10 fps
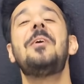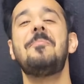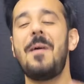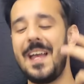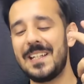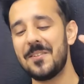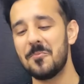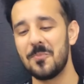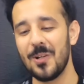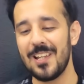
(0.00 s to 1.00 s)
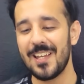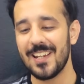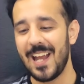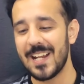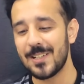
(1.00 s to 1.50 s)
We pegged
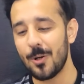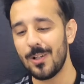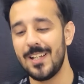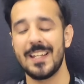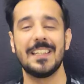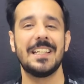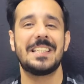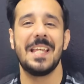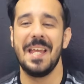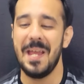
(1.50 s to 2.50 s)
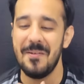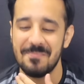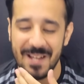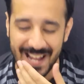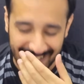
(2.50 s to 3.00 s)
Muller and Kohler in the same